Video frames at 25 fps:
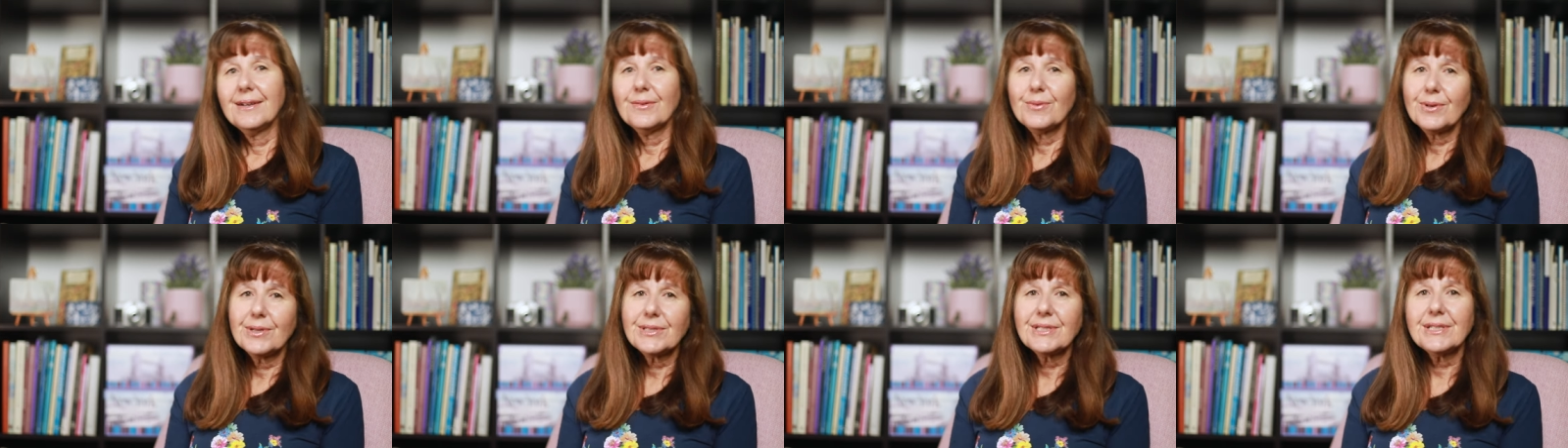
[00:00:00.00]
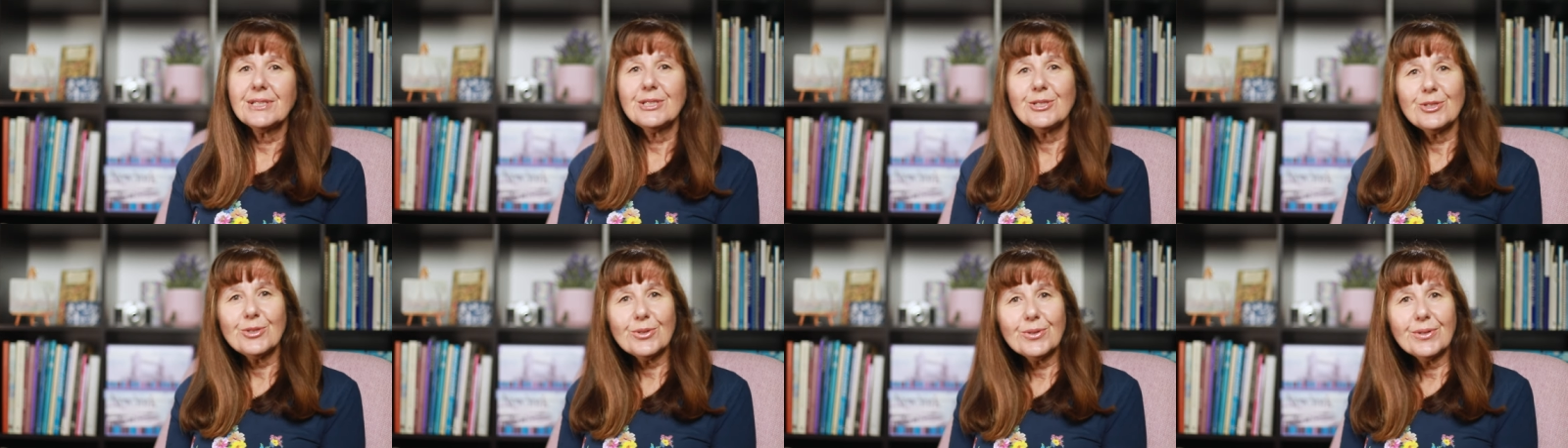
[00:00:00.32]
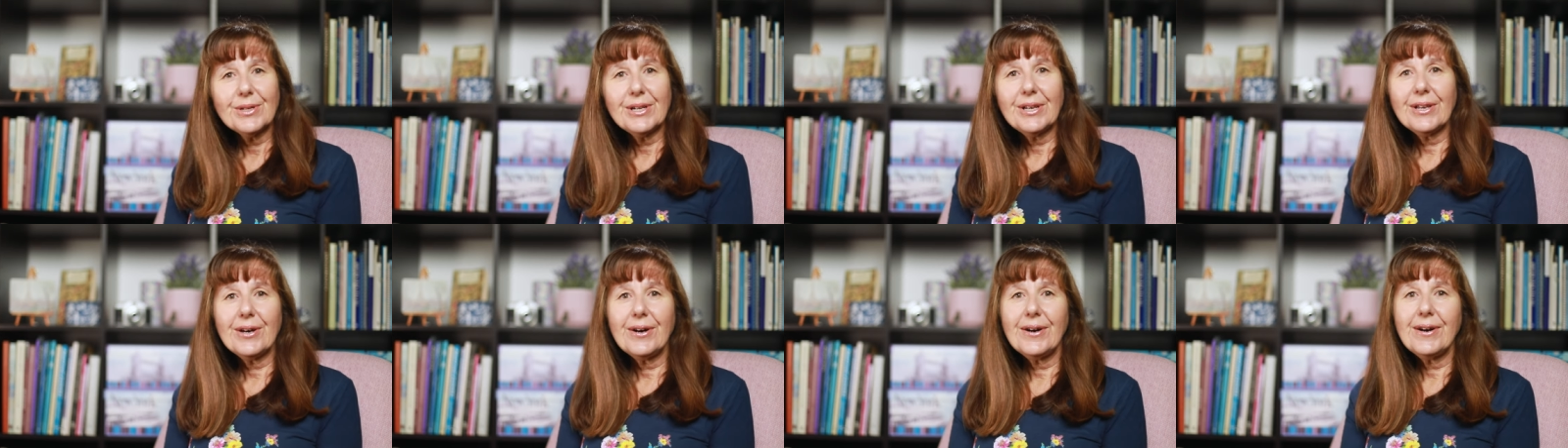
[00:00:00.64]
Whilst the
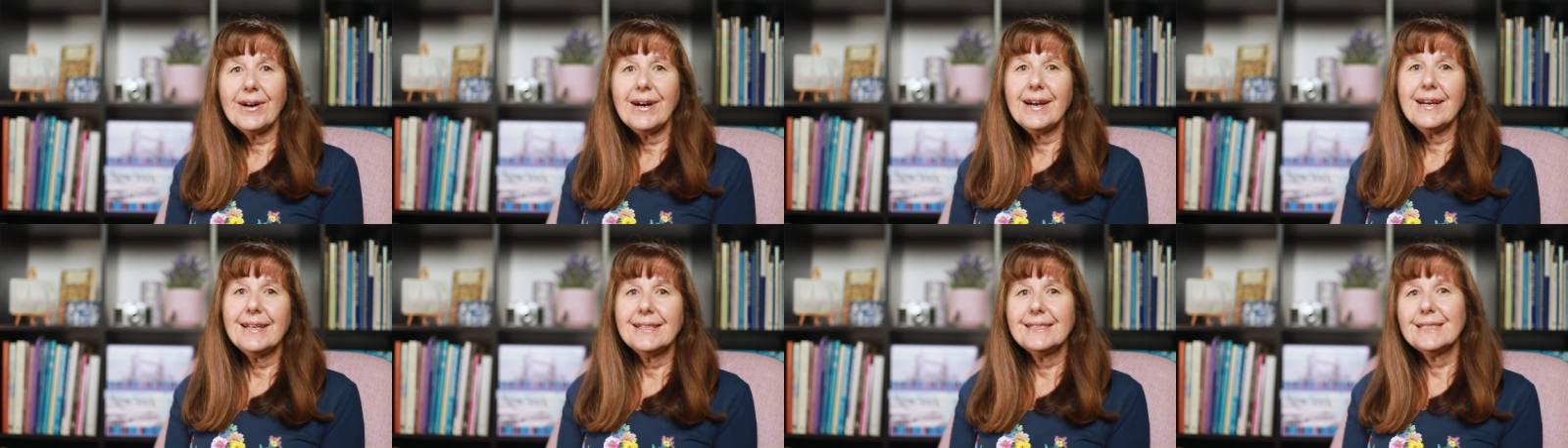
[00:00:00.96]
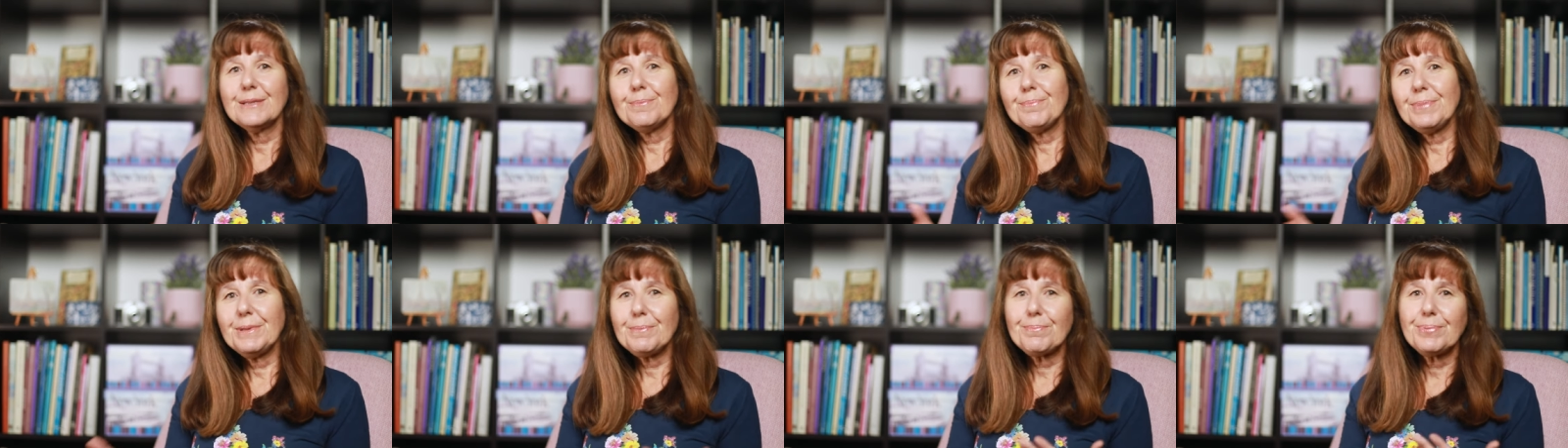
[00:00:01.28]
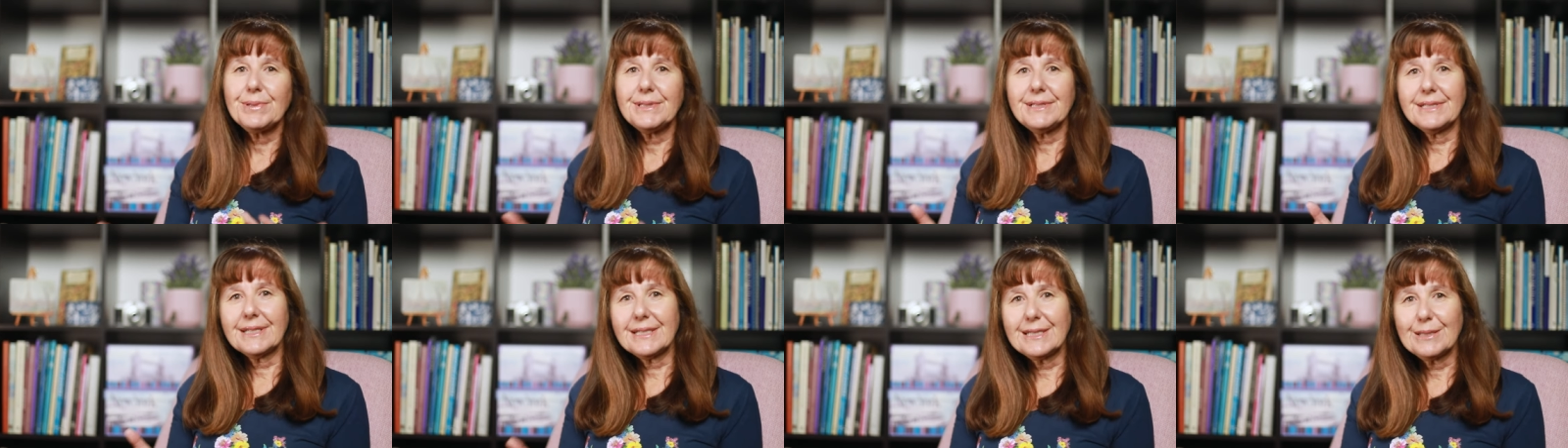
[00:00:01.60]
storyline is a bit
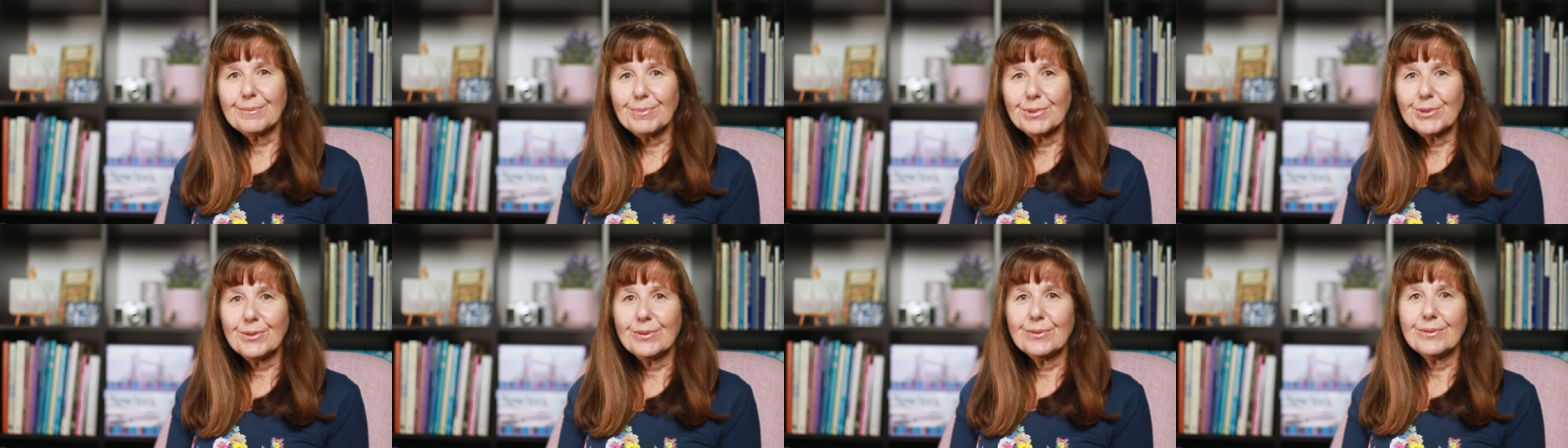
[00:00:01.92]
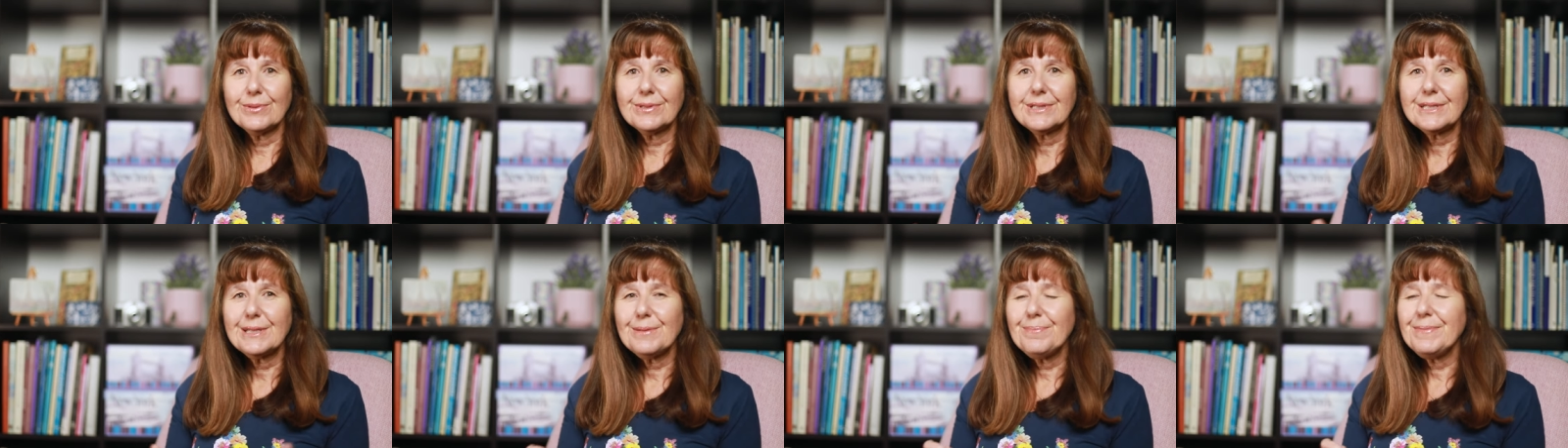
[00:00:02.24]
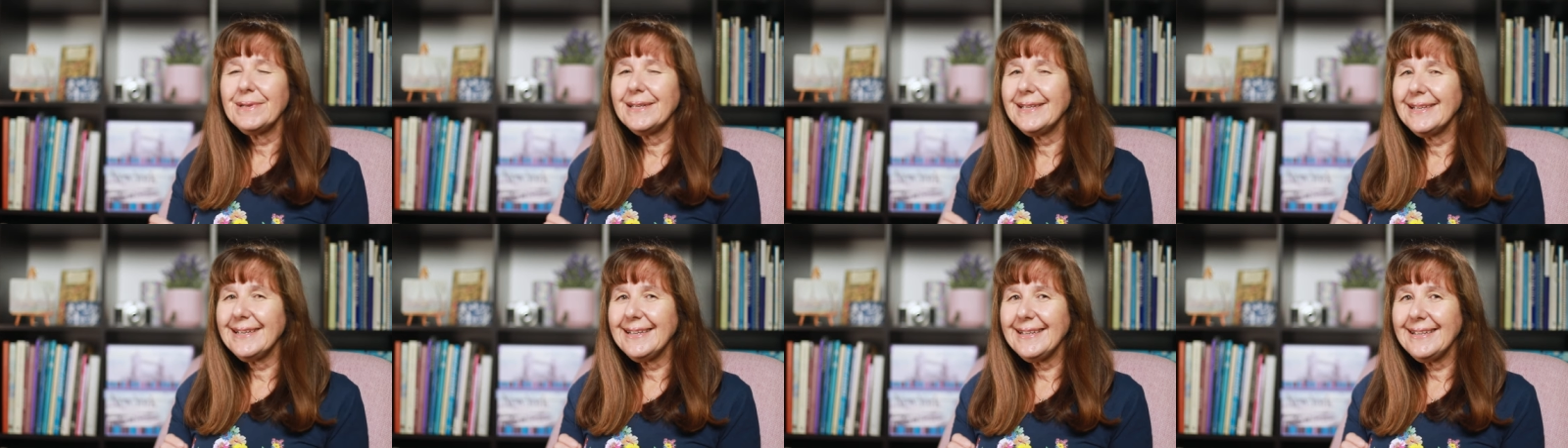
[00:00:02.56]
predictable, to
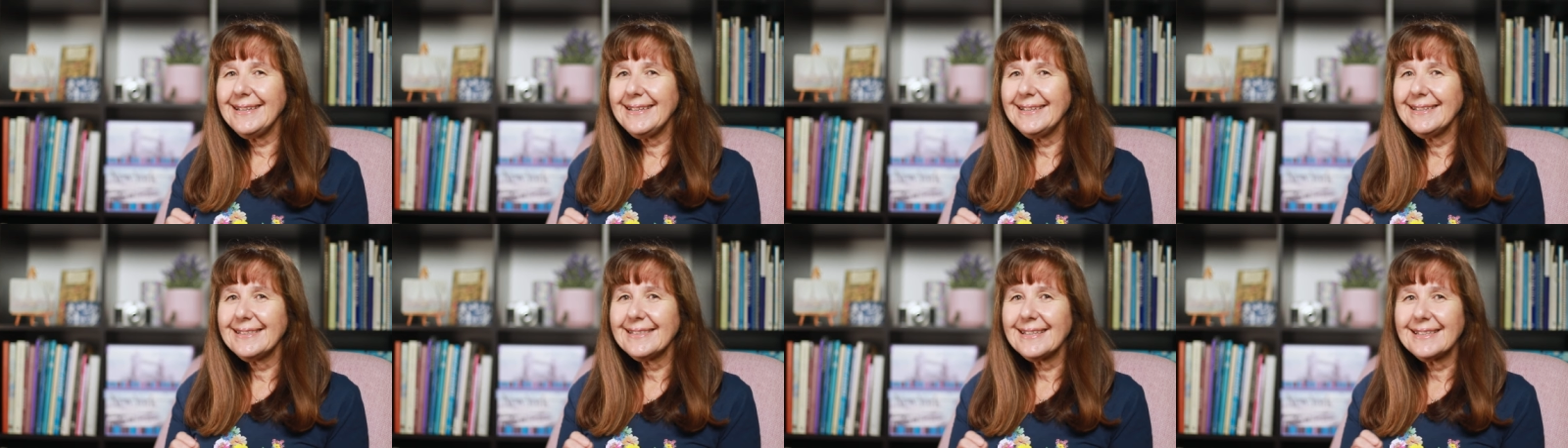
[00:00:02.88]
me,